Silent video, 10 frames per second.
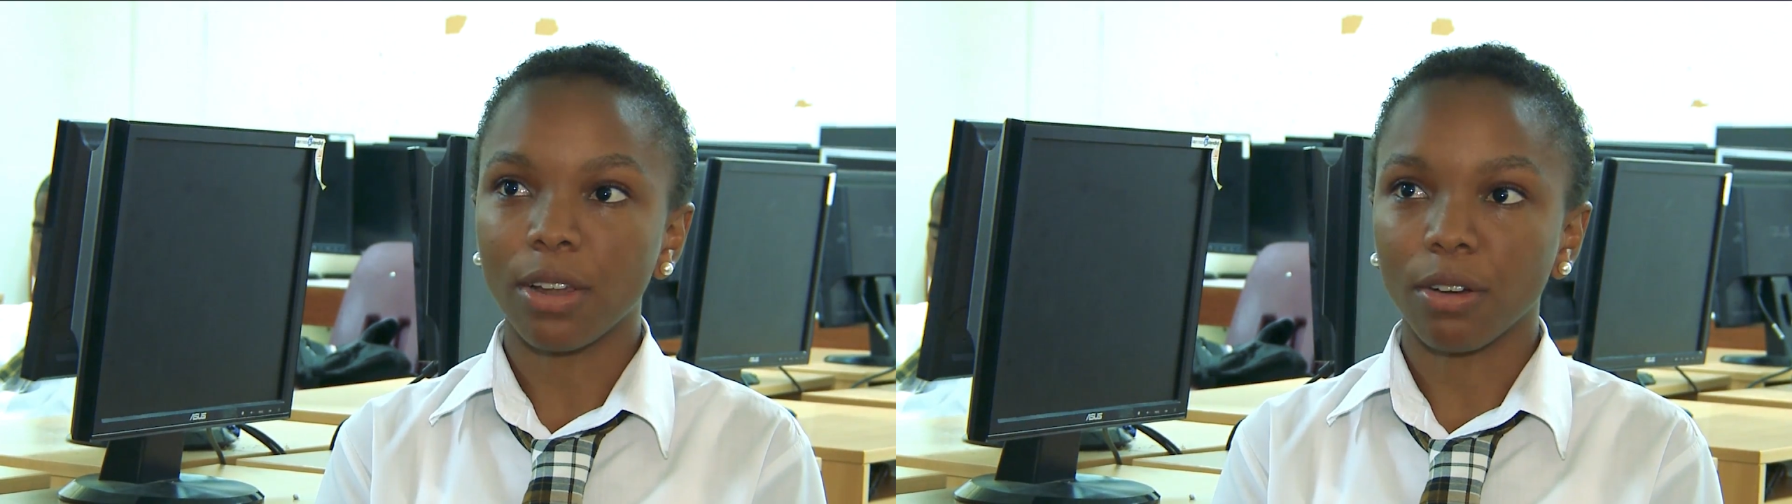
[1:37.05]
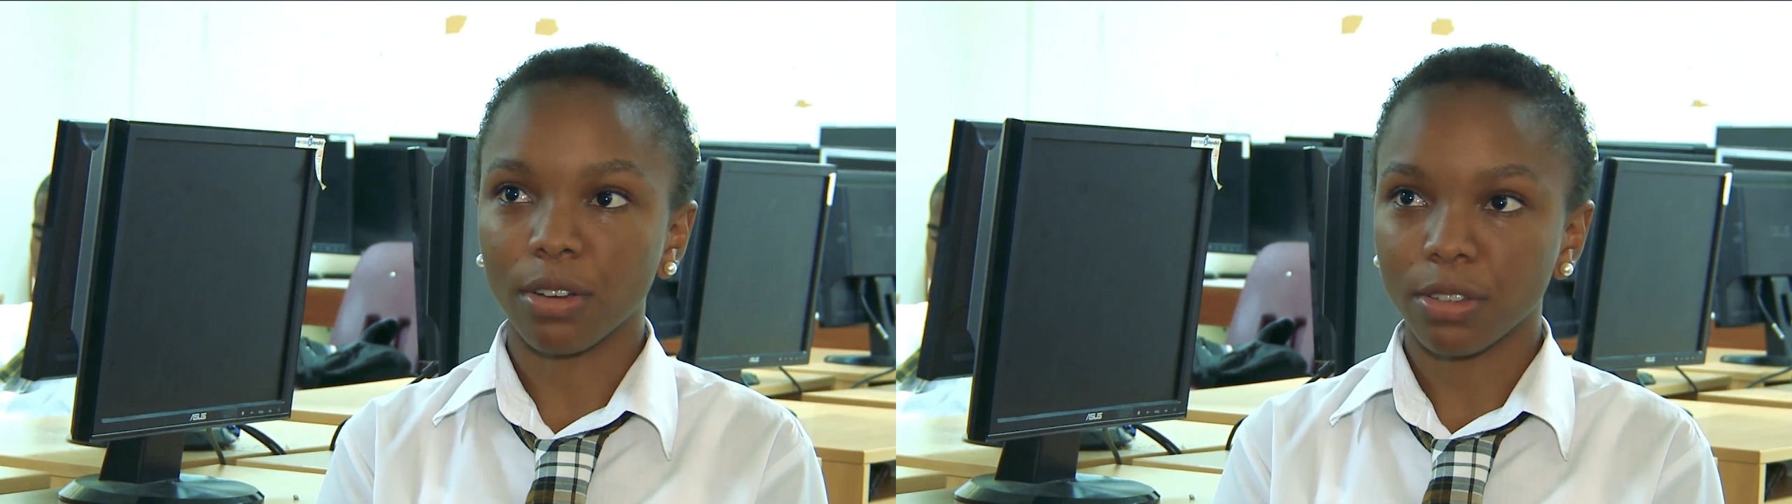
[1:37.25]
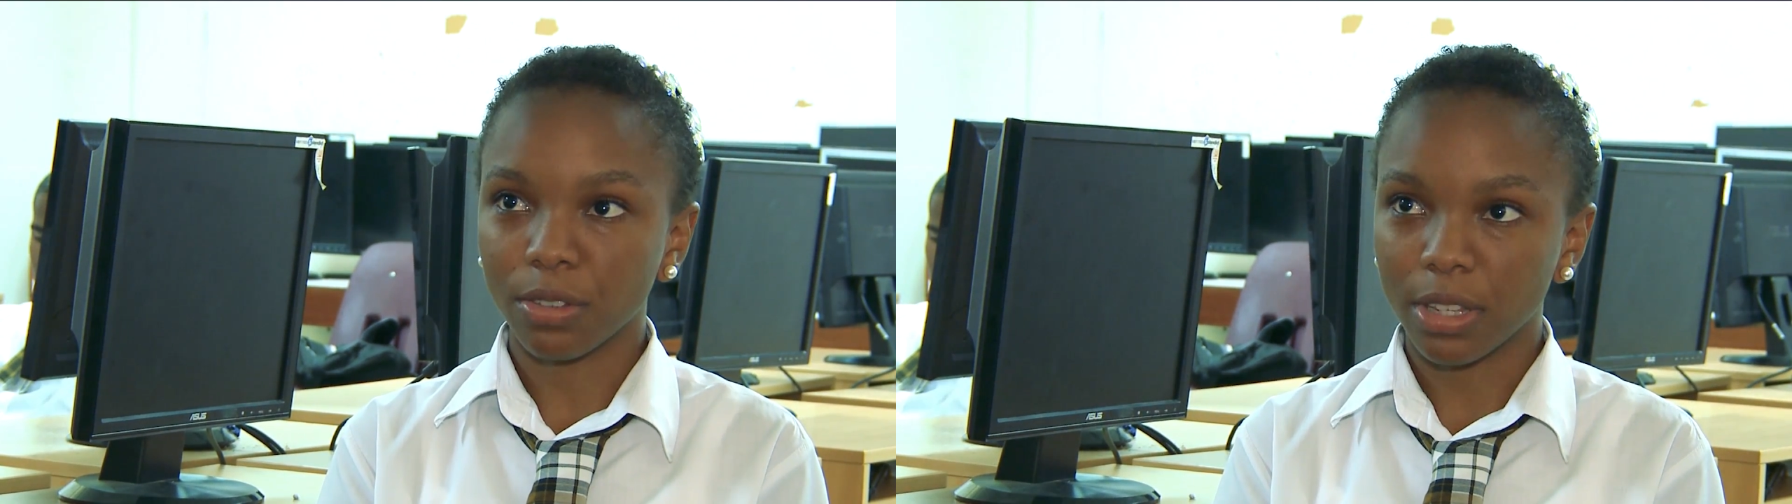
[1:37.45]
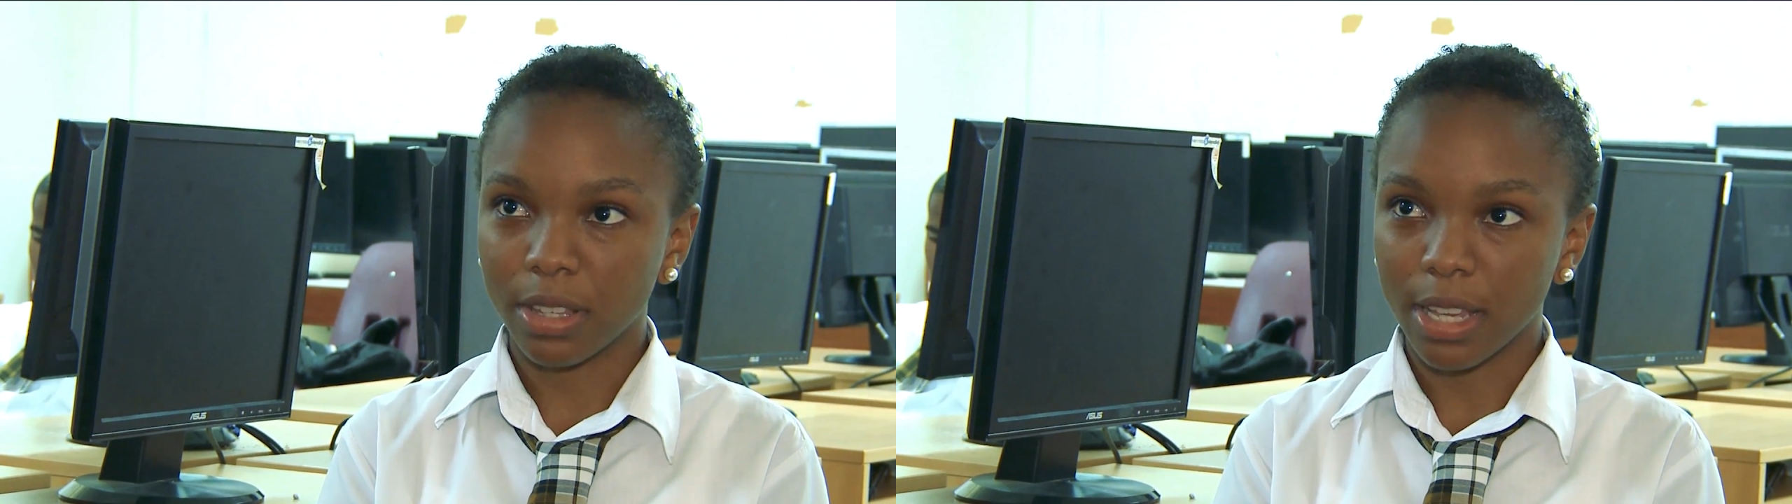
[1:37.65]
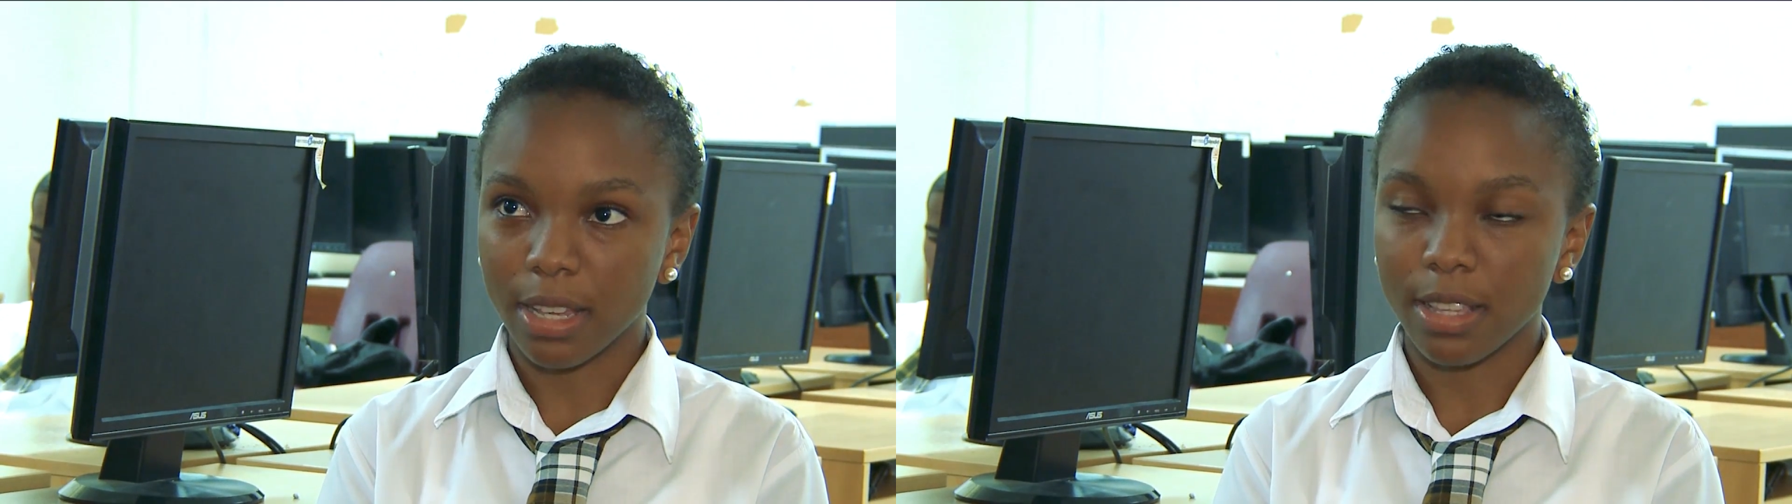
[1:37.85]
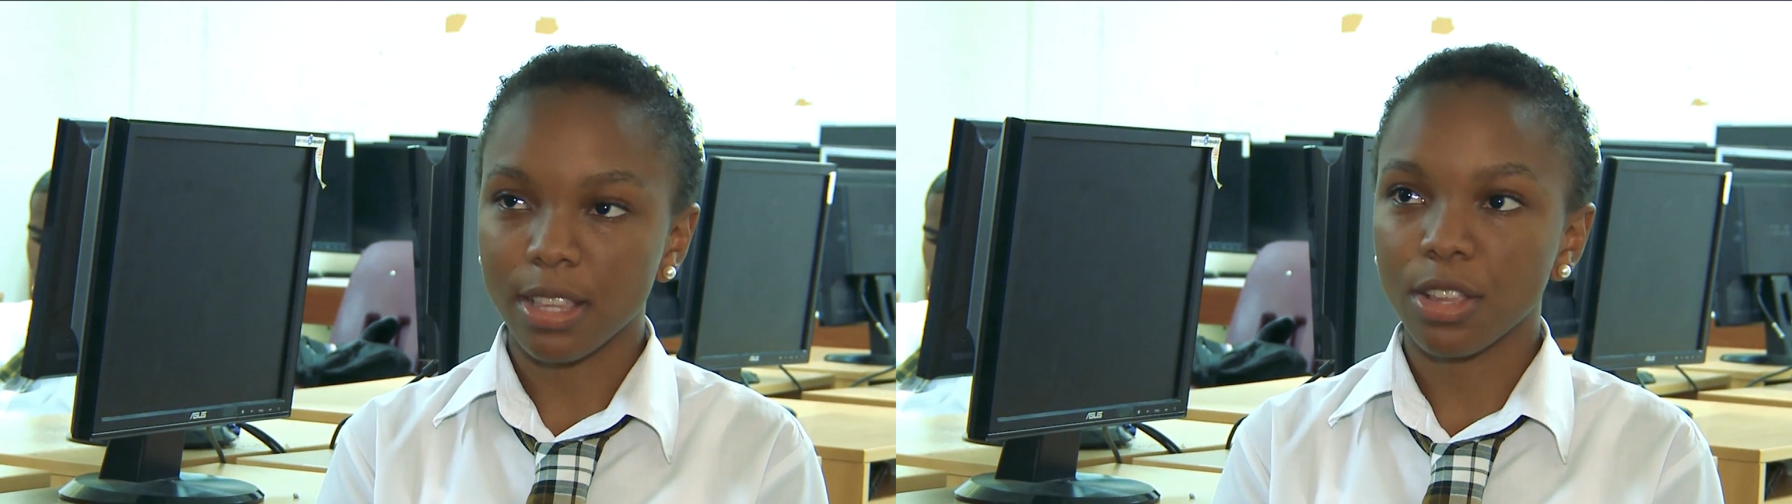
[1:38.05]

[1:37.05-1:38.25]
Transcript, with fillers: log on to the CXC